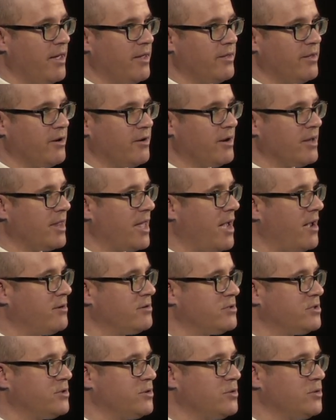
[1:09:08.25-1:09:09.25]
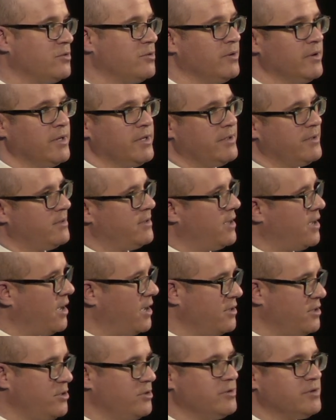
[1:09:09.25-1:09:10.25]
They're allowed to
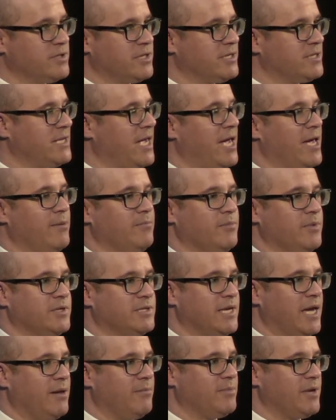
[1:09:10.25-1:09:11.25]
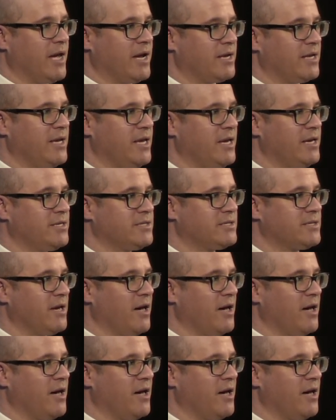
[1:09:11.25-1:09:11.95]
use the same techniques.